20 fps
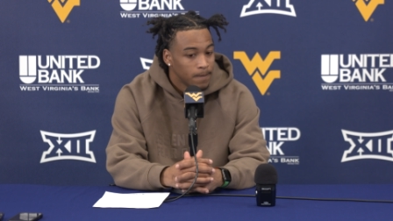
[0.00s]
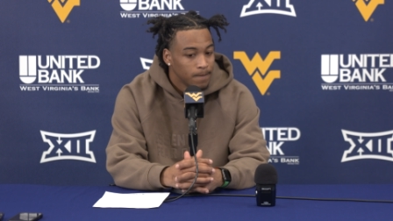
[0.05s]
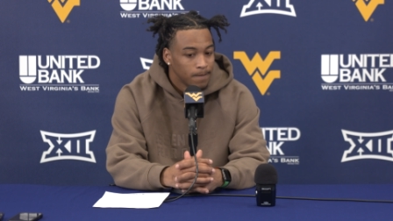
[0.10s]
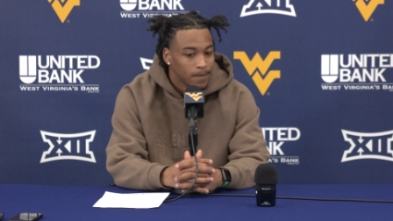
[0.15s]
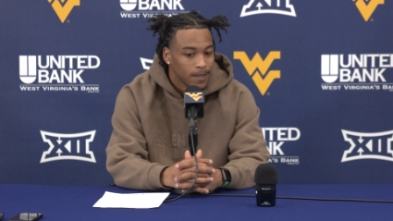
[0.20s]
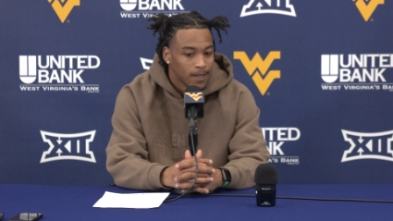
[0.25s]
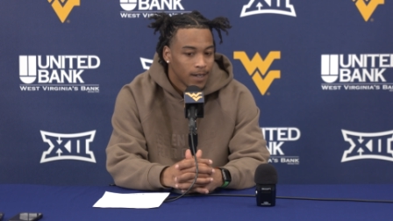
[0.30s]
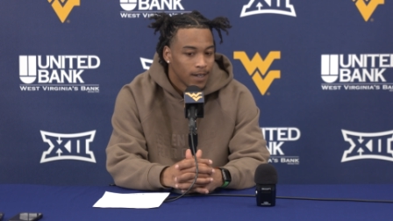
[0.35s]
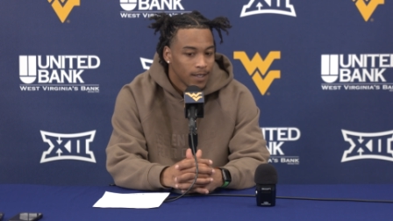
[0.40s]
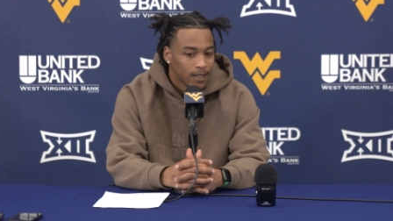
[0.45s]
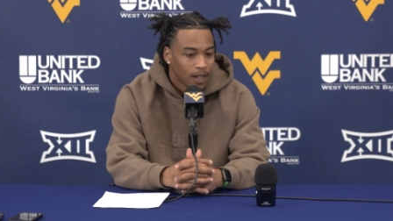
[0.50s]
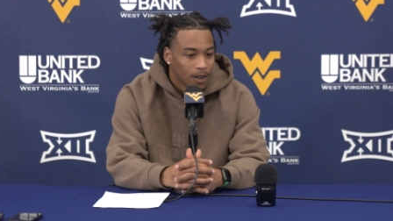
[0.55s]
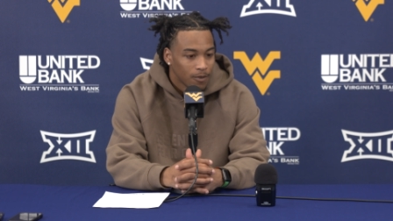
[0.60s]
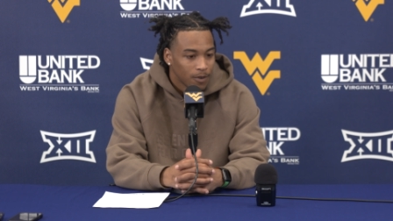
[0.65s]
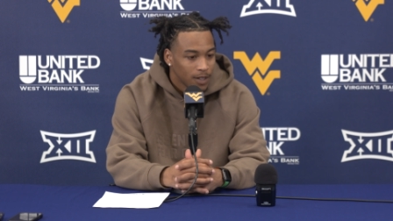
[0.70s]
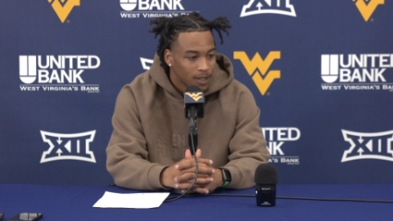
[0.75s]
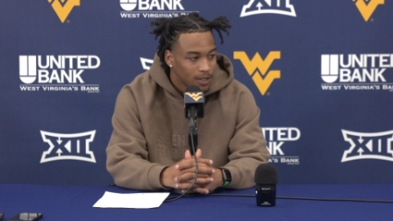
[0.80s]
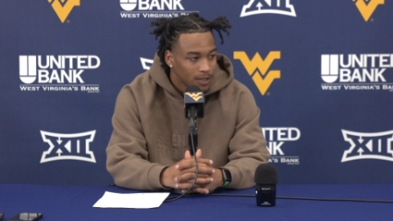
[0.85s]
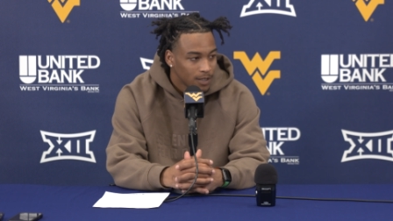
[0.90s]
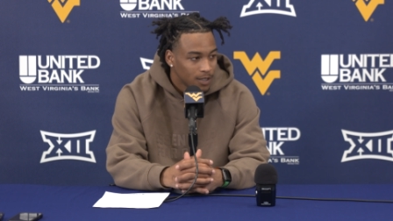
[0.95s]
No, not
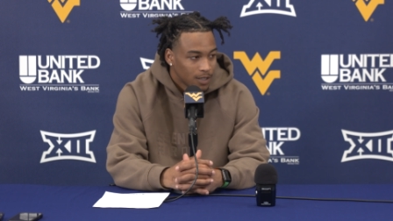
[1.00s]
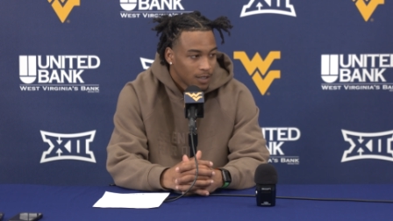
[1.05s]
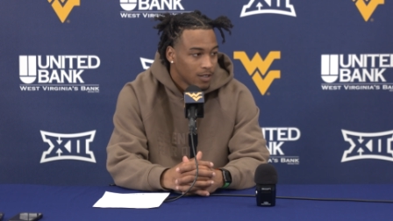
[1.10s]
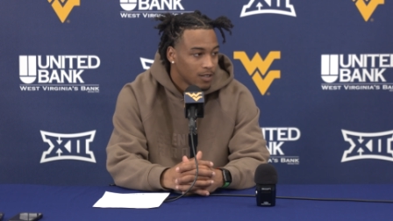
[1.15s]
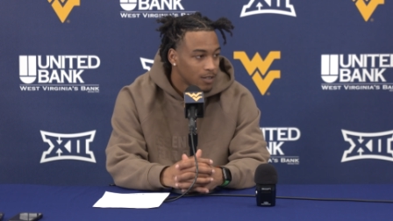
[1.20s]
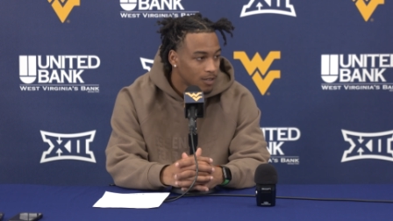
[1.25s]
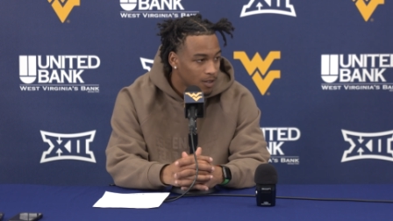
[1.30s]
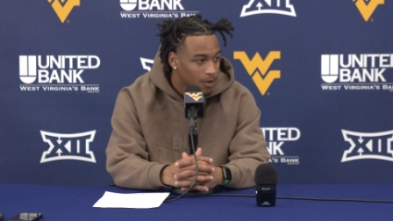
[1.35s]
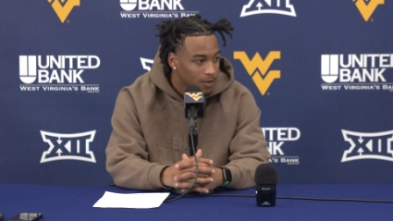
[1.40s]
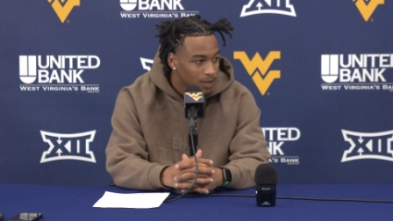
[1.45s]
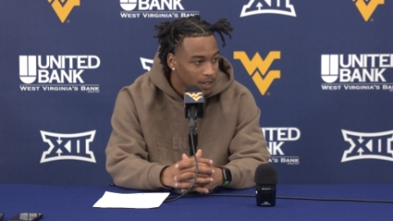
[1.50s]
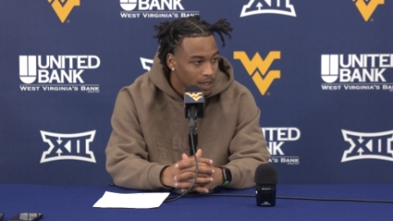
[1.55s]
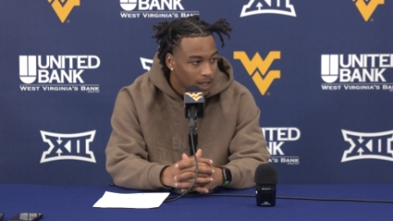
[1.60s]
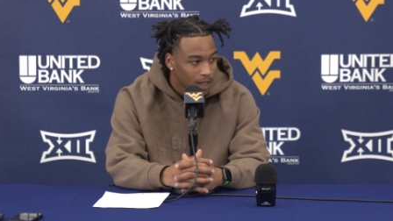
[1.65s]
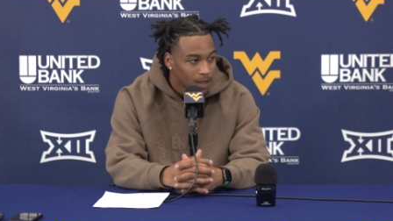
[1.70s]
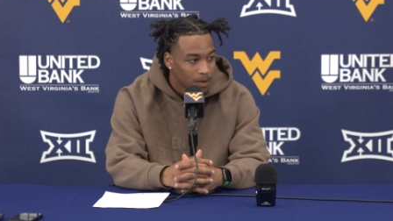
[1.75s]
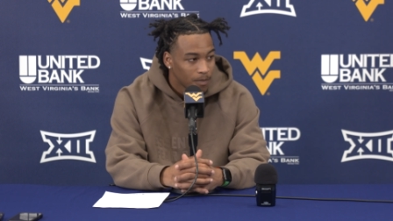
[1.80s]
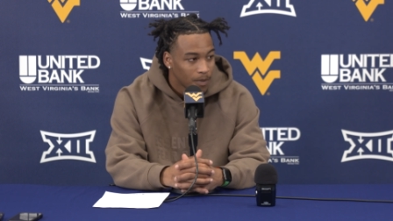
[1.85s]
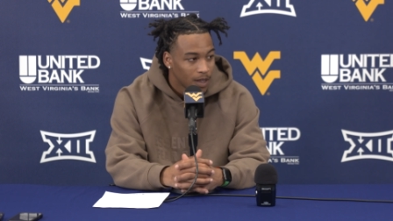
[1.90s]
really. Just come to game,